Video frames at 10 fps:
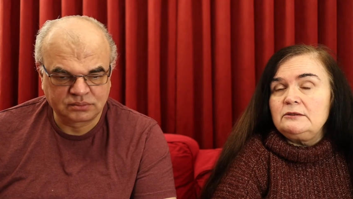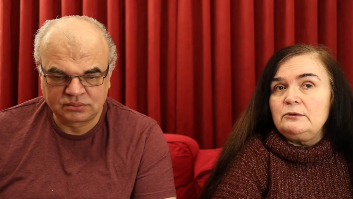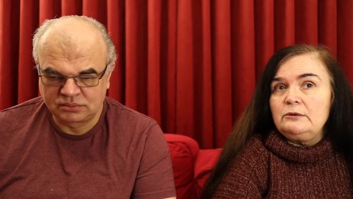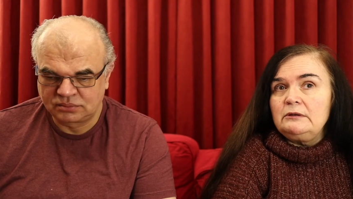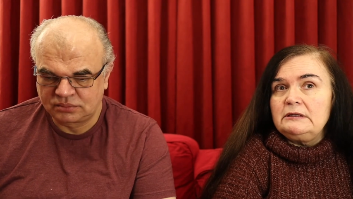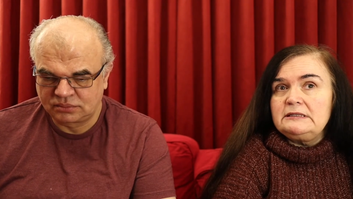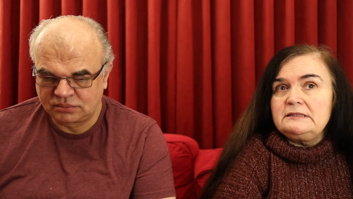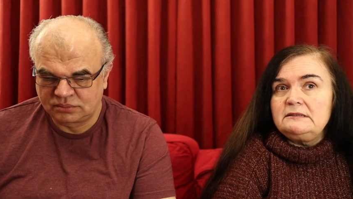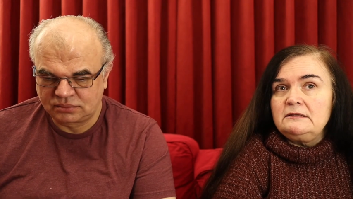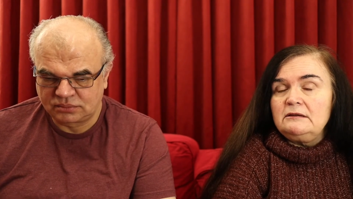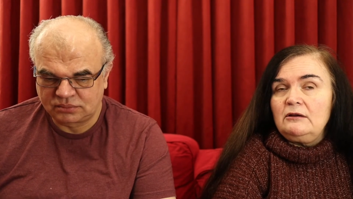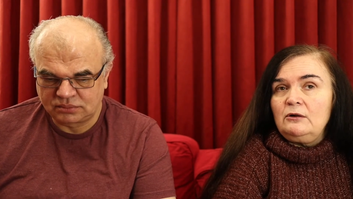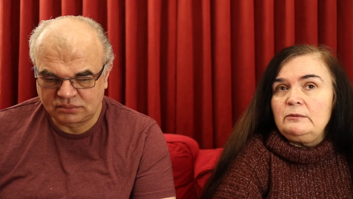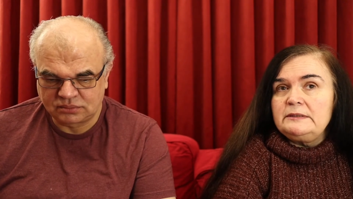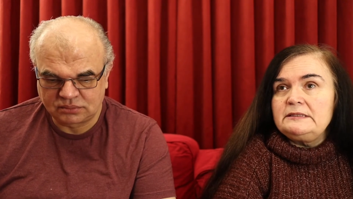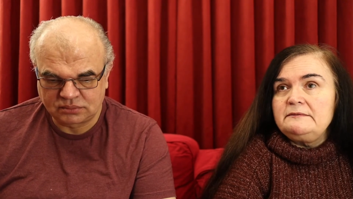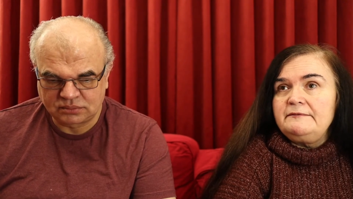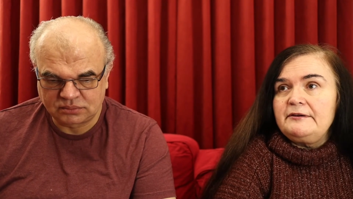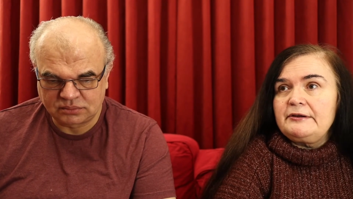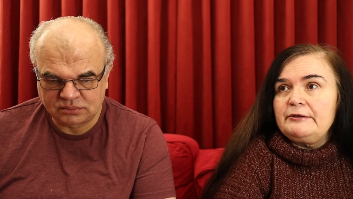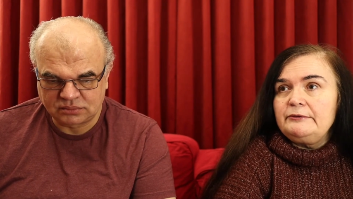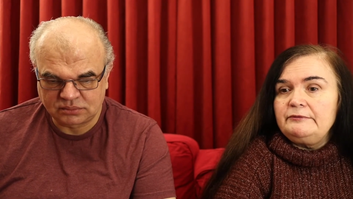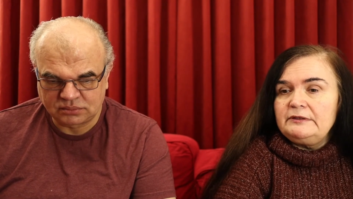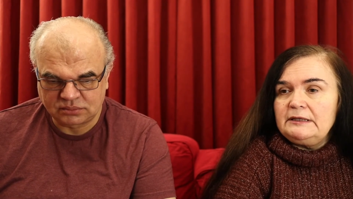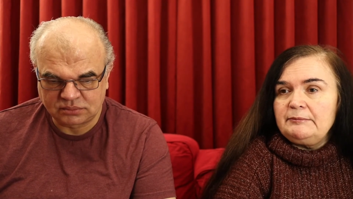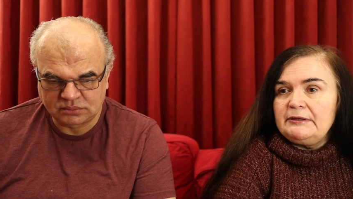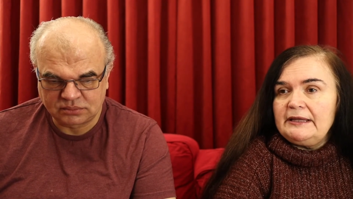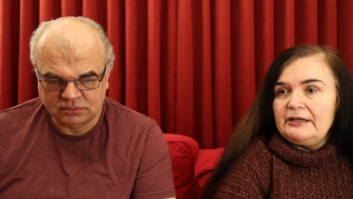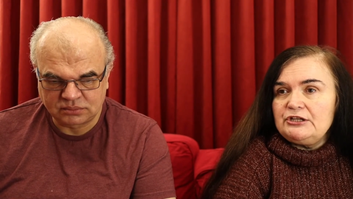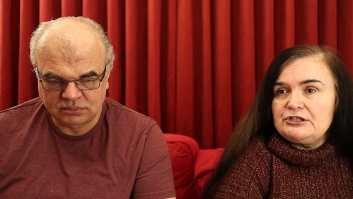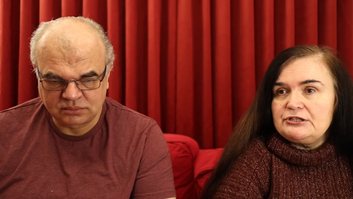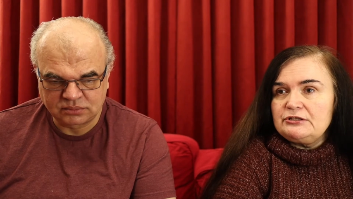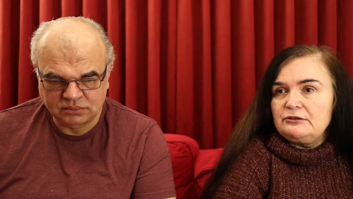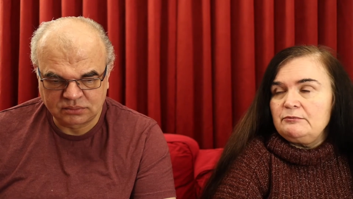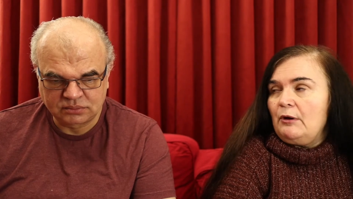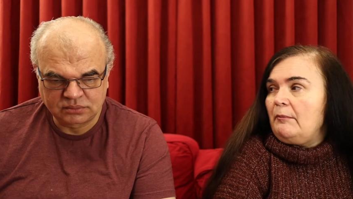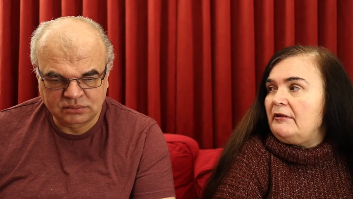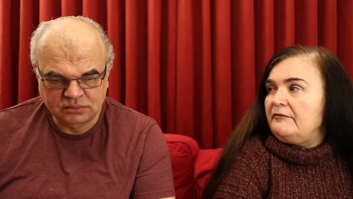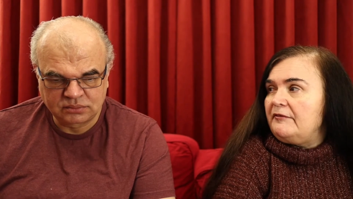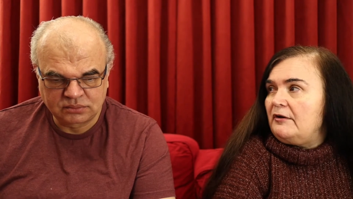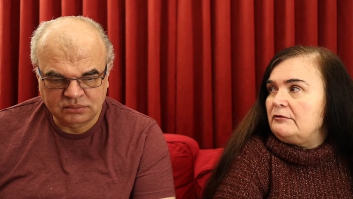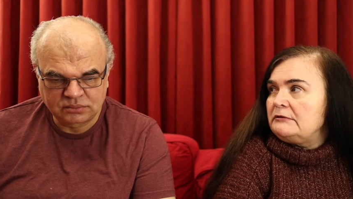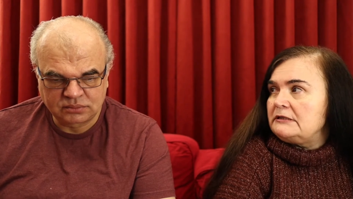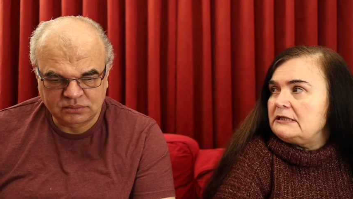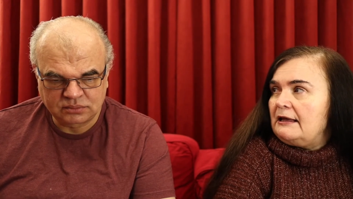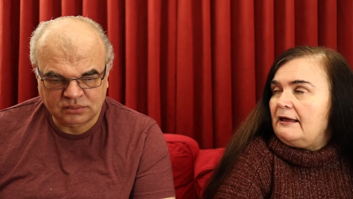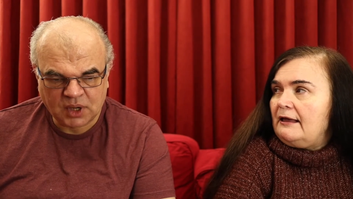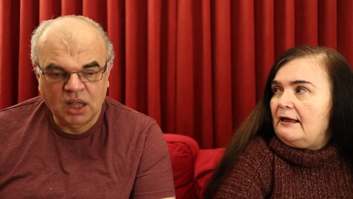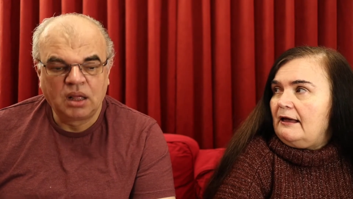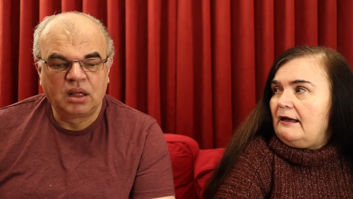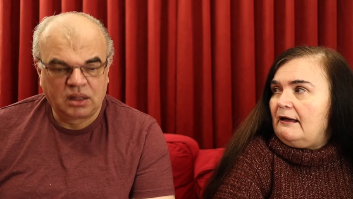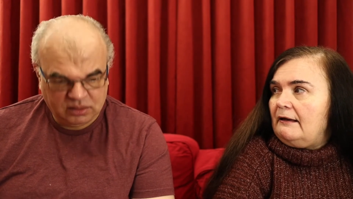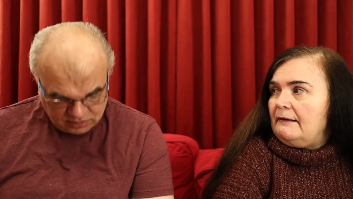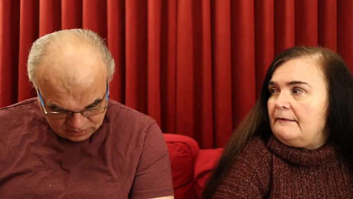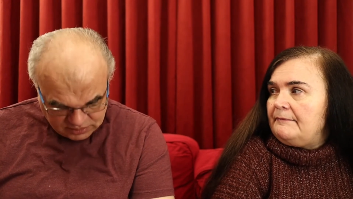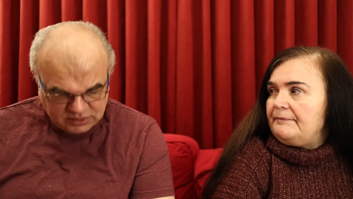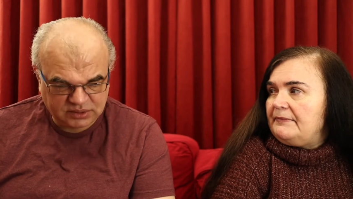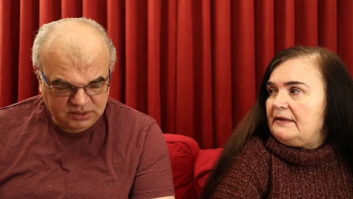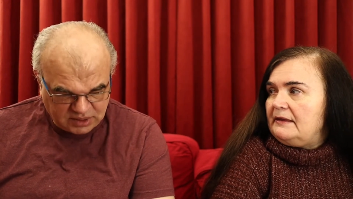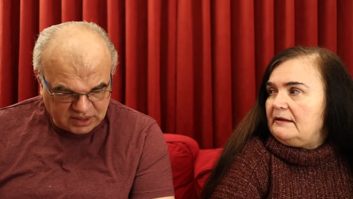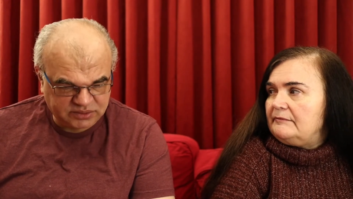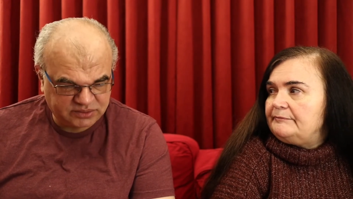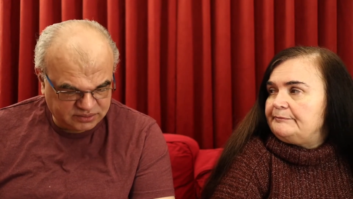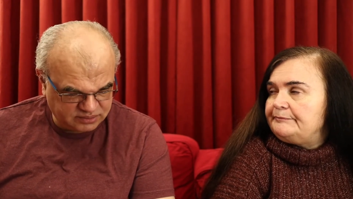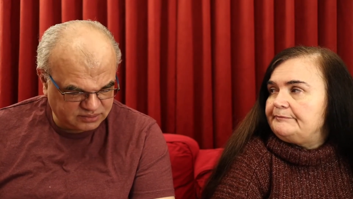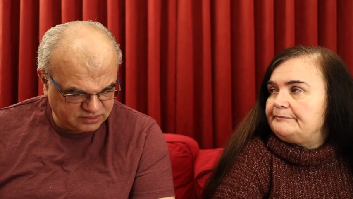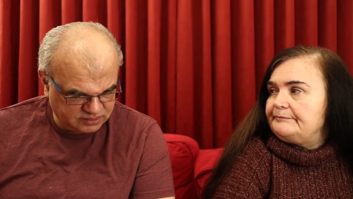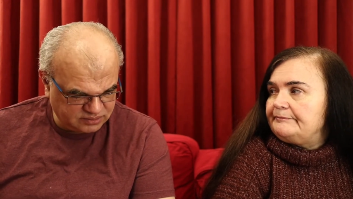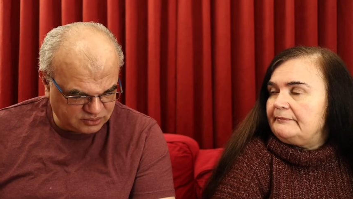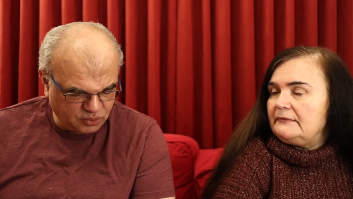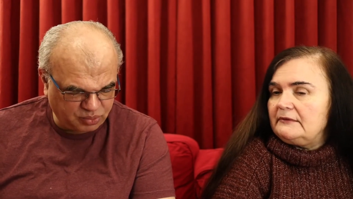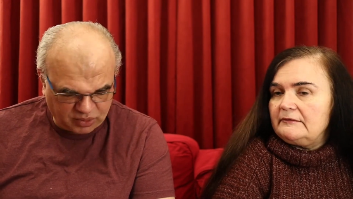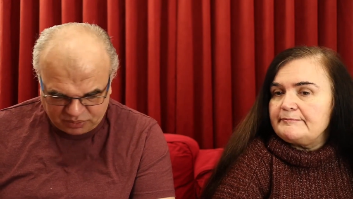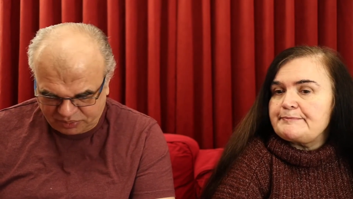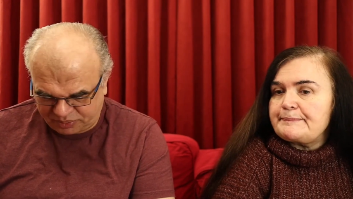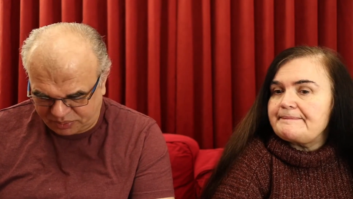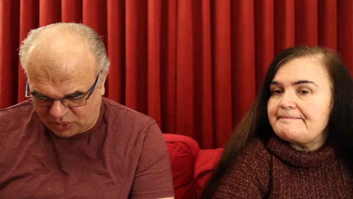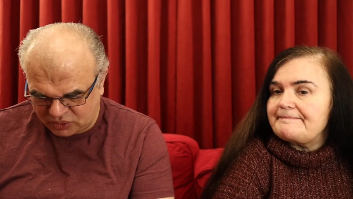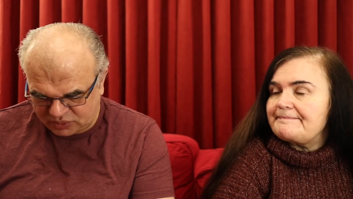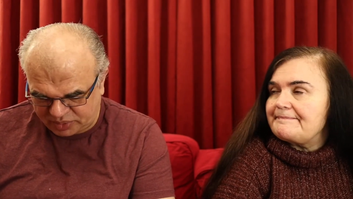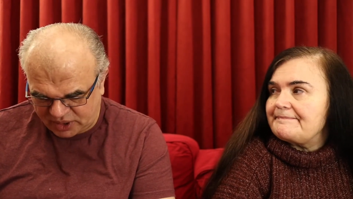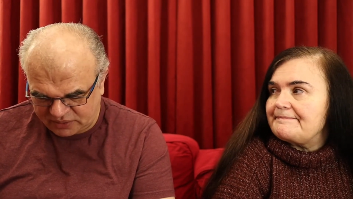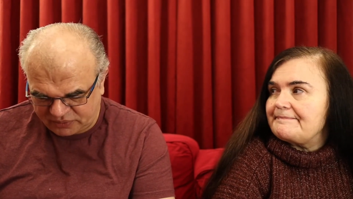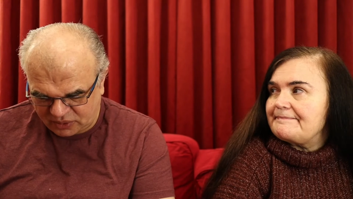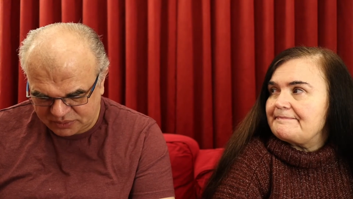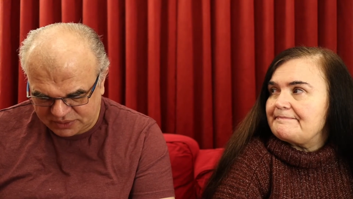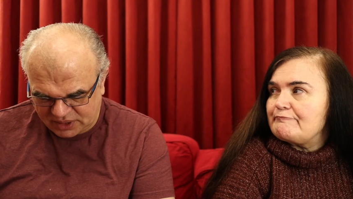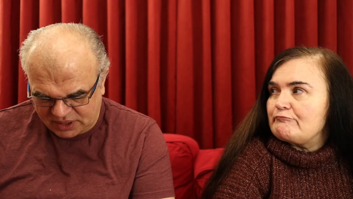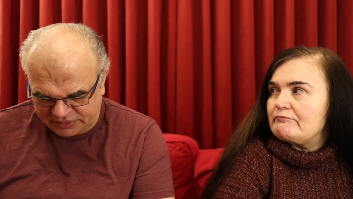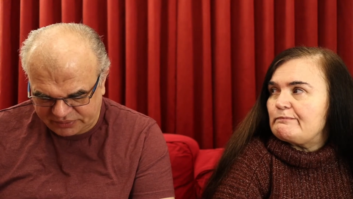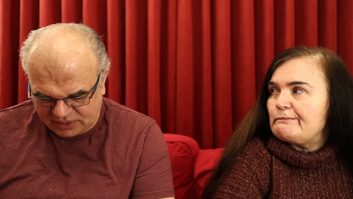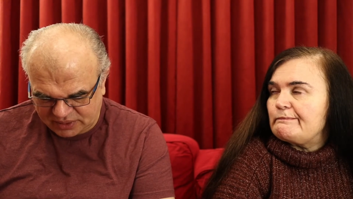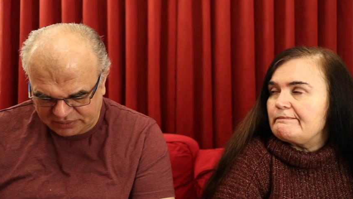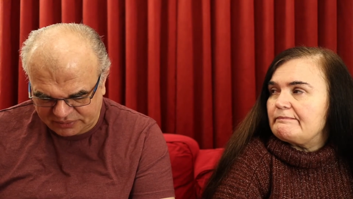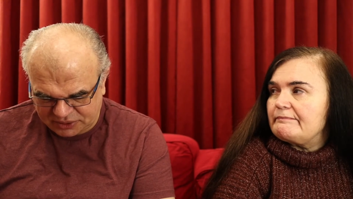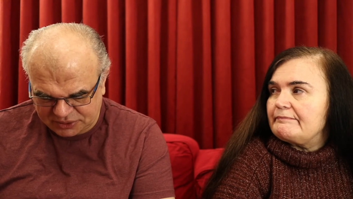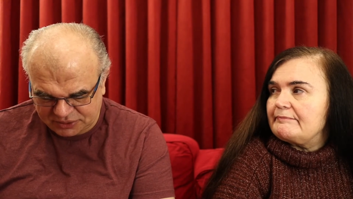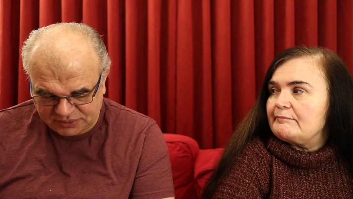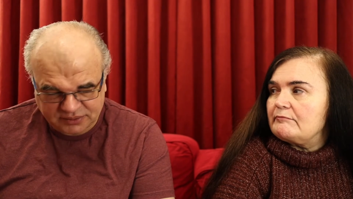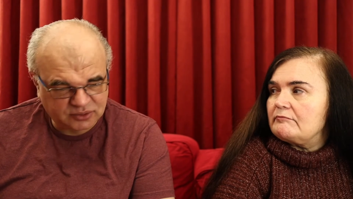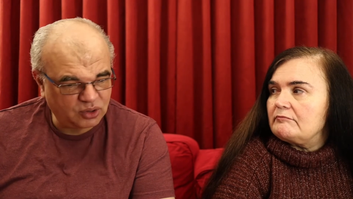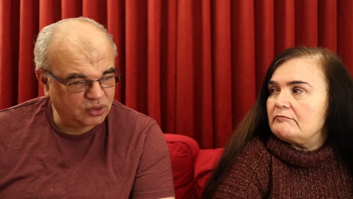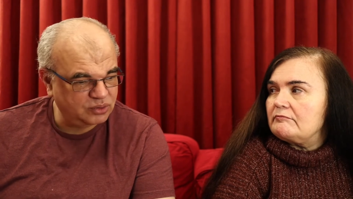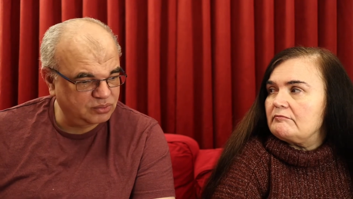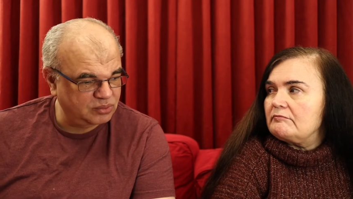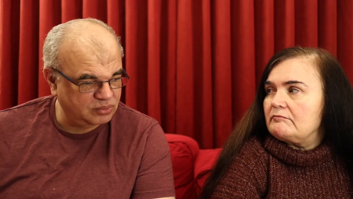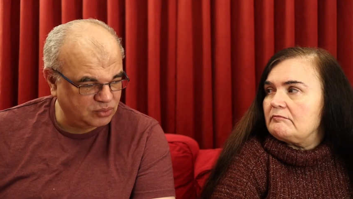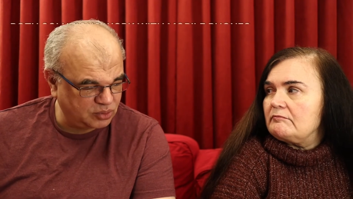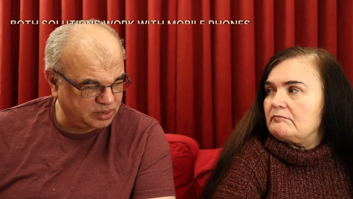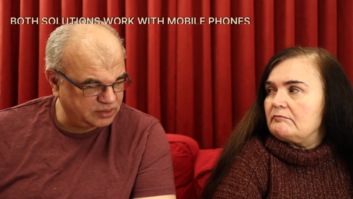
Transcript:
Speaker 1: Google is always very good with applications on mobile phones. Um,
Speaker 2: yes so bo- both platforms have uh, versions on mobile